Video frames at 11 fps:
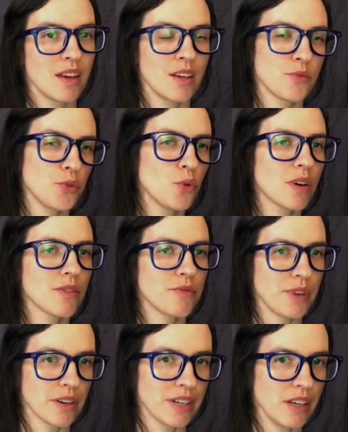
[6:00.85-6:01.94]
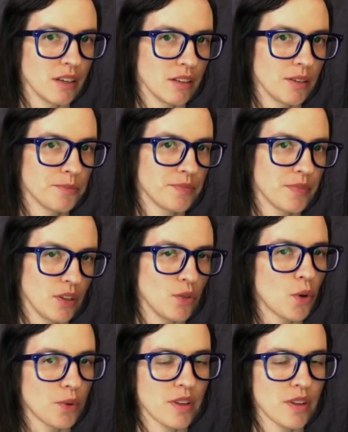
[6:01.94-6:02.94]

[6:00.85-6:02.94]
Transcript: If you are very ill and you go into